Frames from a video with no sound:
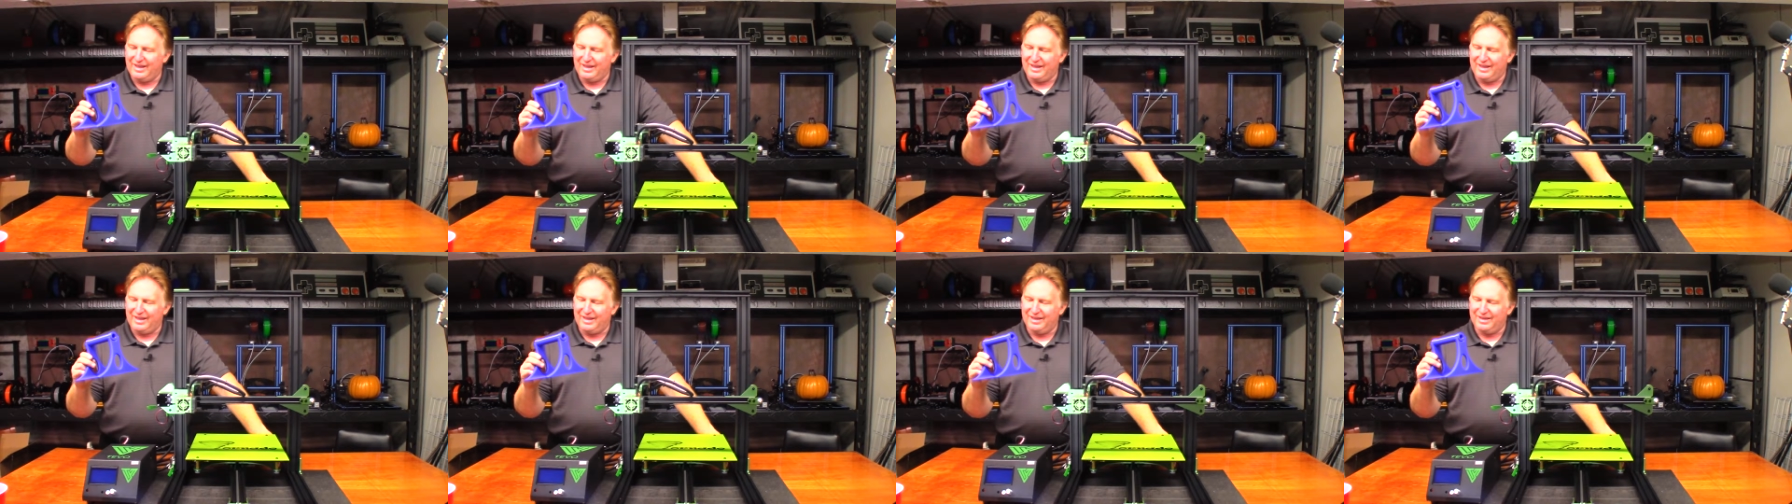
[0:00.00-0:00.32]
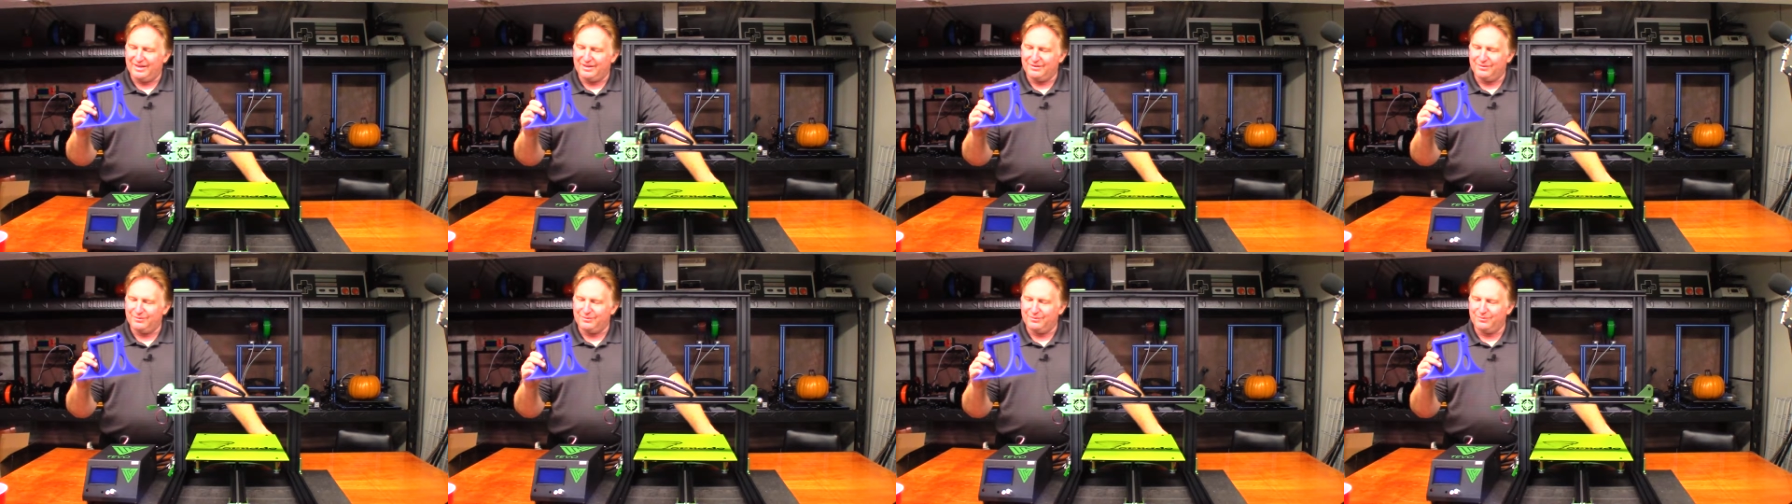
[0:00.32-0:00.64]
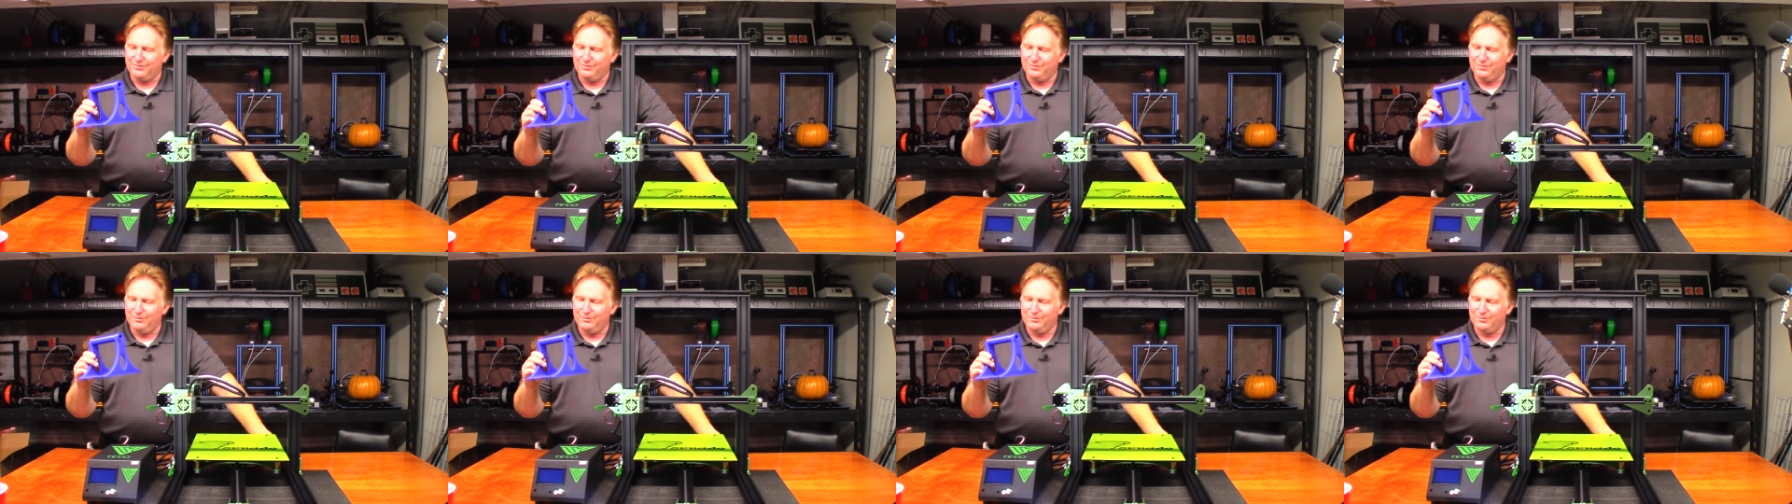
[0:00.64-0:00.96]

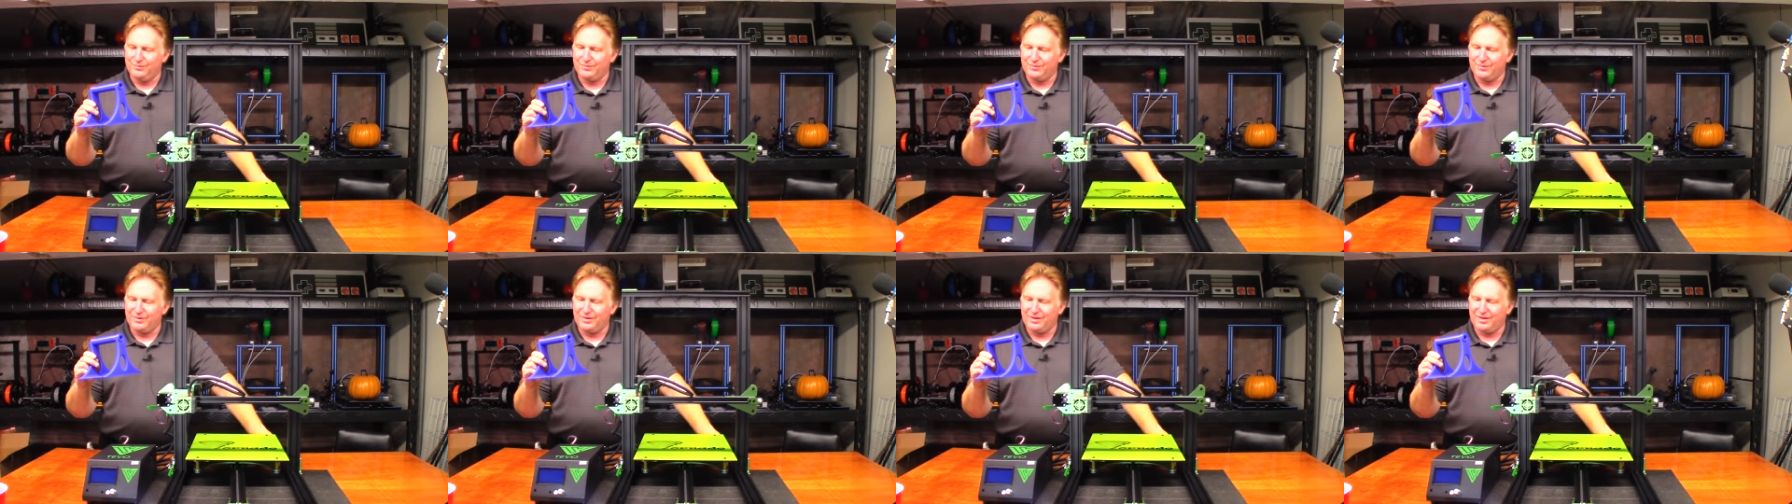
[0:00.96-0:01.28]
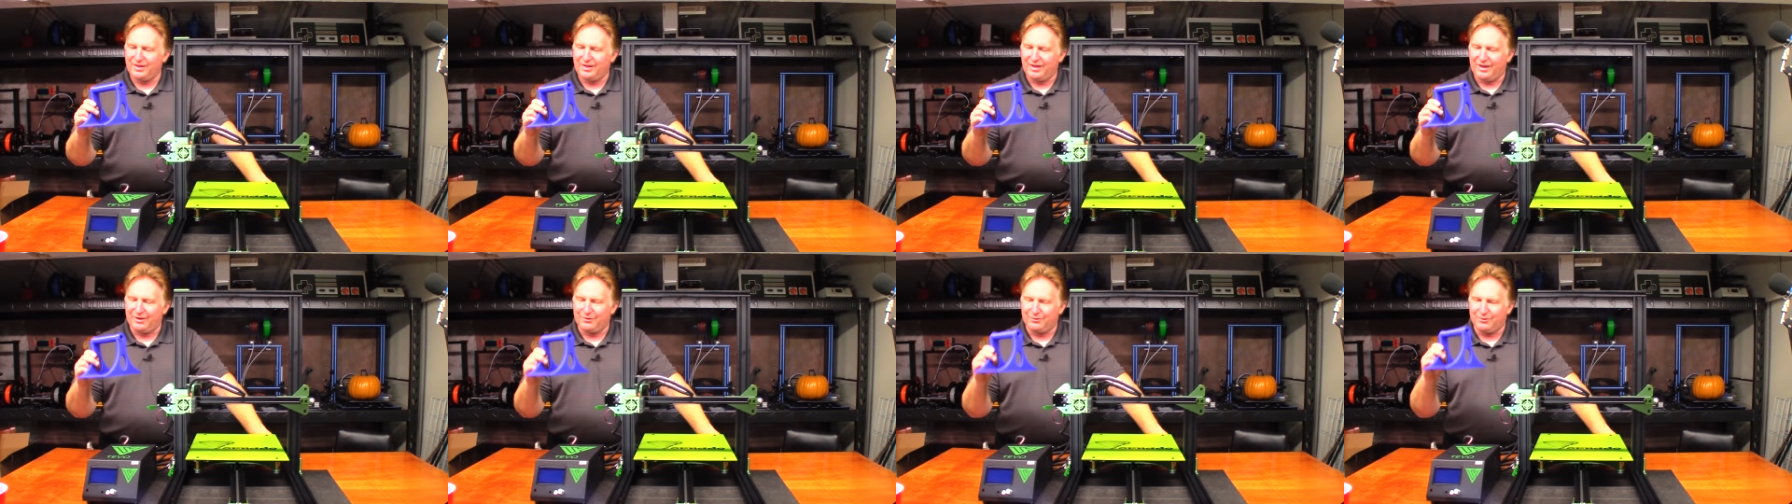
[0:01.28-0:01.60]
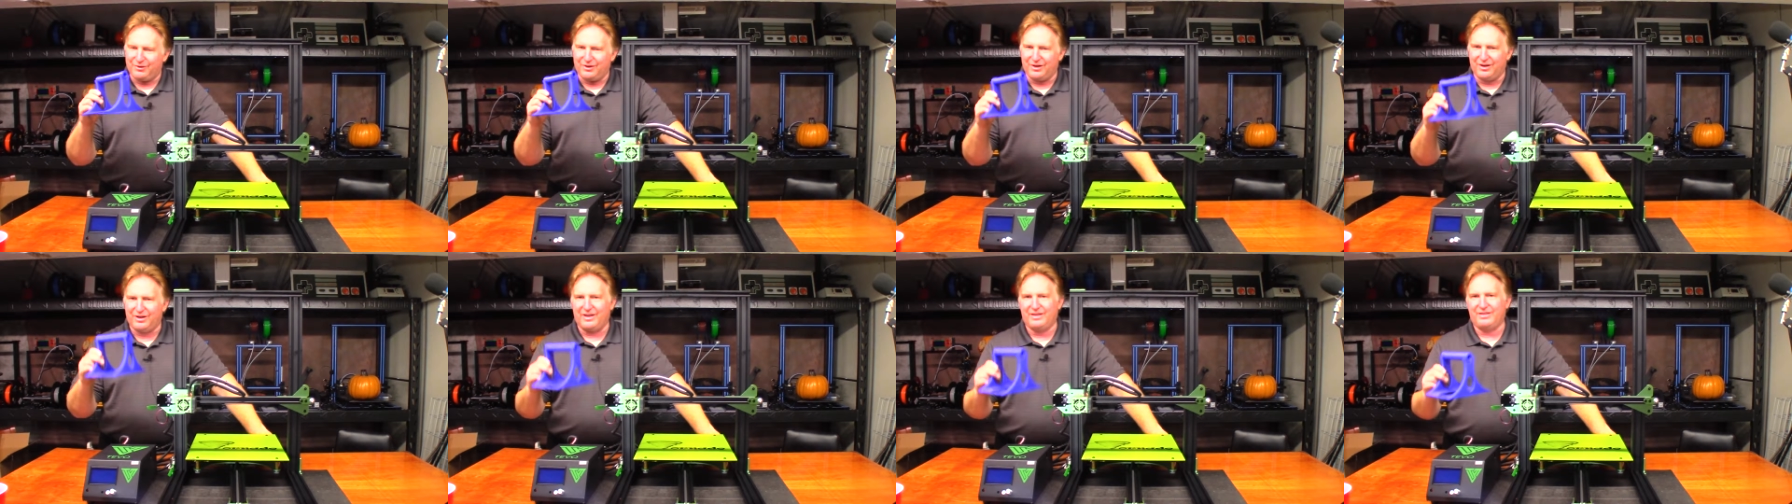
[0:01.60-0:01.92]
And I
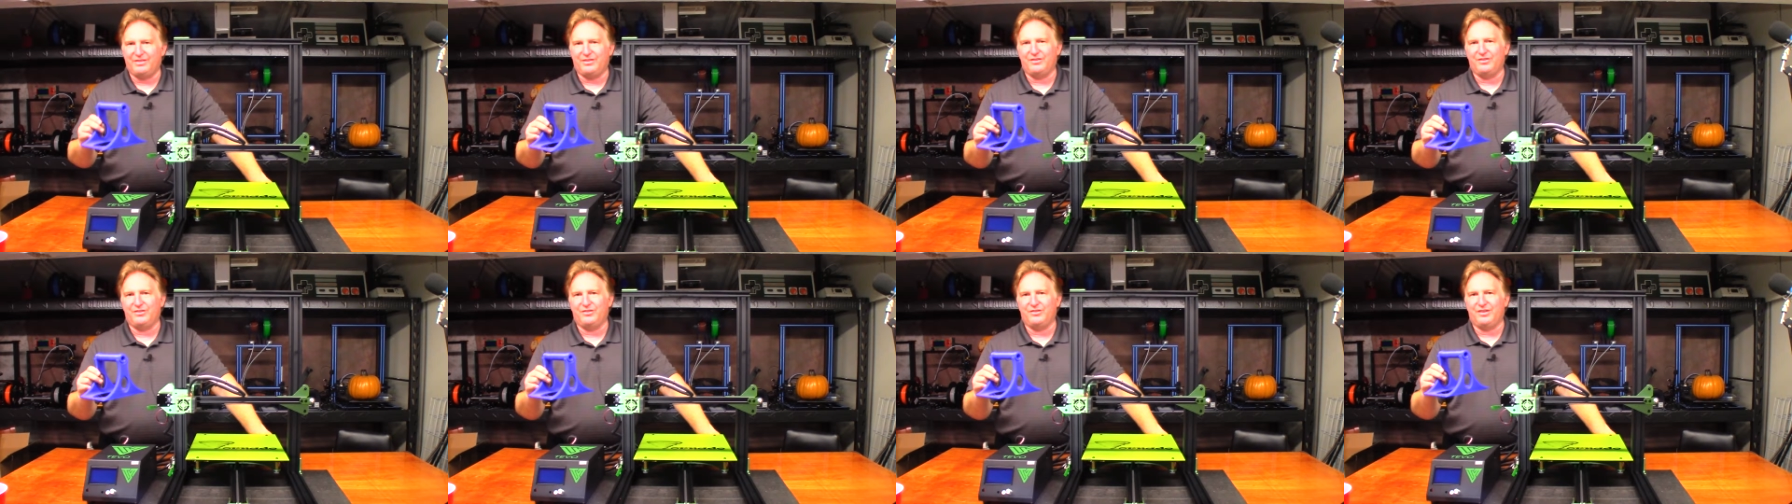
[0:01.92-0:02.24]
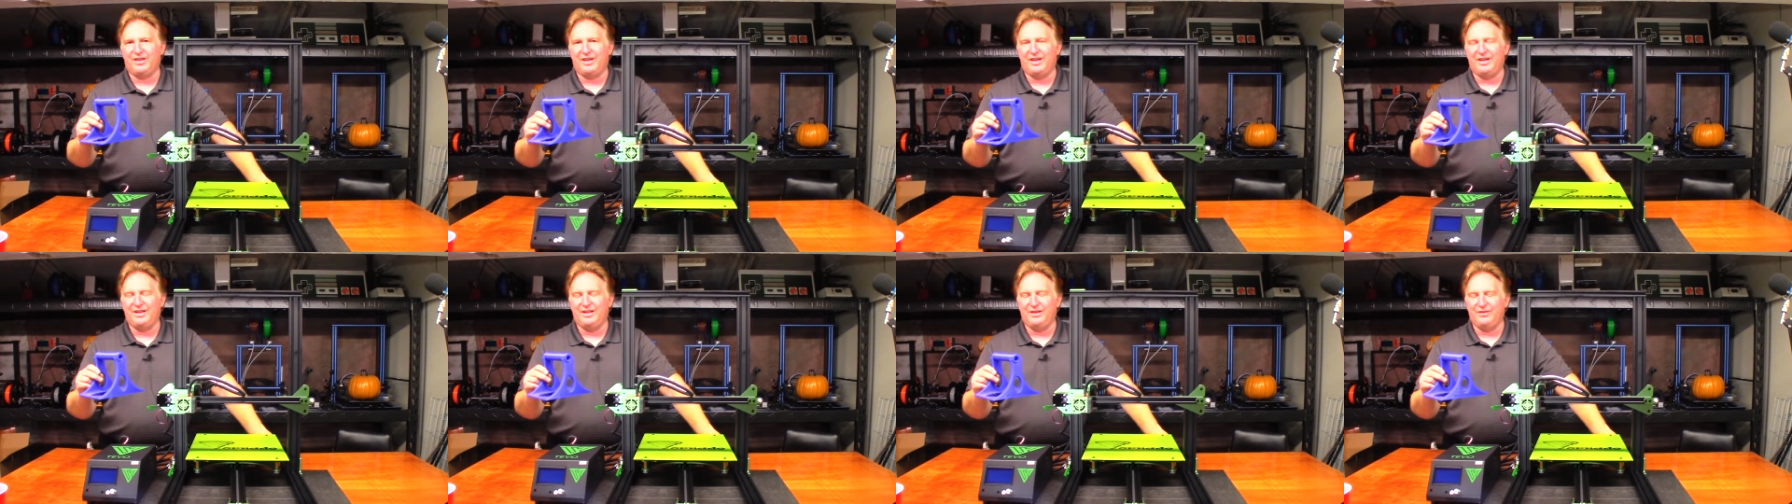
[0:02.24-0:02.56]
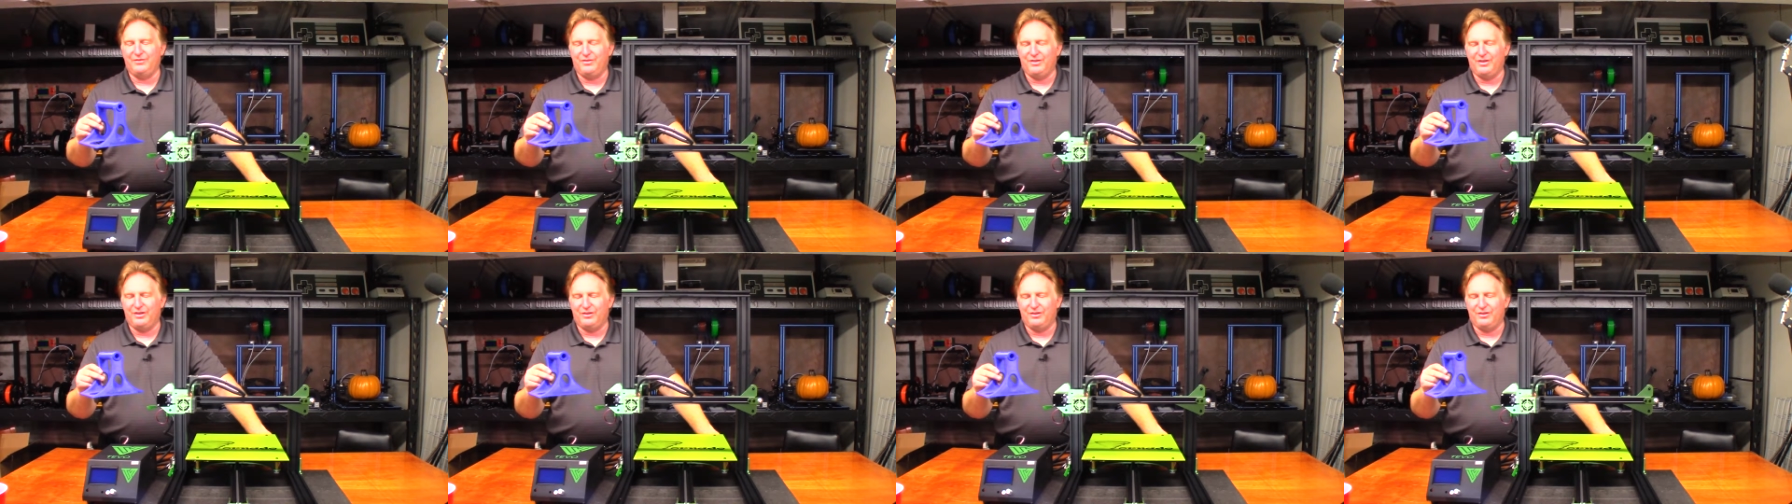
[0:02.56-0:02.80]
really like the design of it.